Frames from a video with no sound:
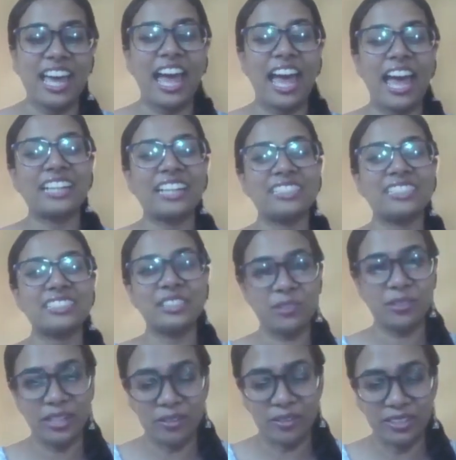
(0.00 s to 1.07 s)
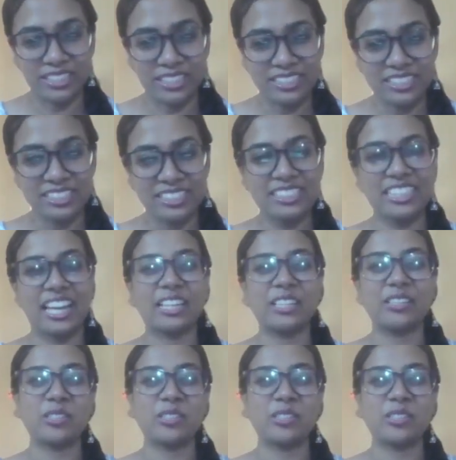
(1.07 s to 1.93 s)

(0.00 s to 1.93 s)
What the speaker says: And to our audience, thank